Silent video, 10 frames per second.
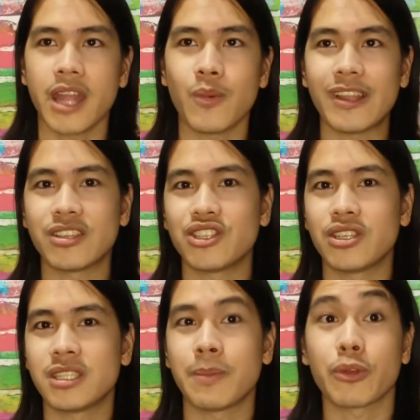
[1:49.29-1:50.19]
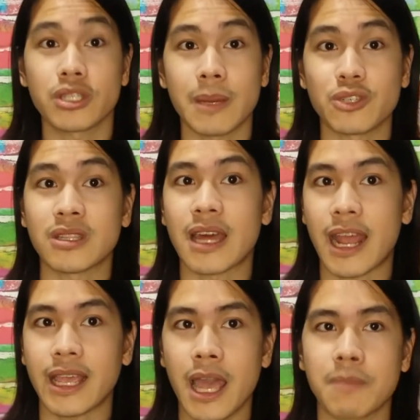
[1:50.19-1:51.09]
Anyway, that's just the perception
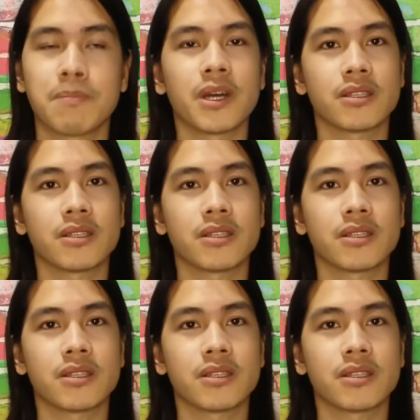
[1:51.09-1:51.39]
that I get.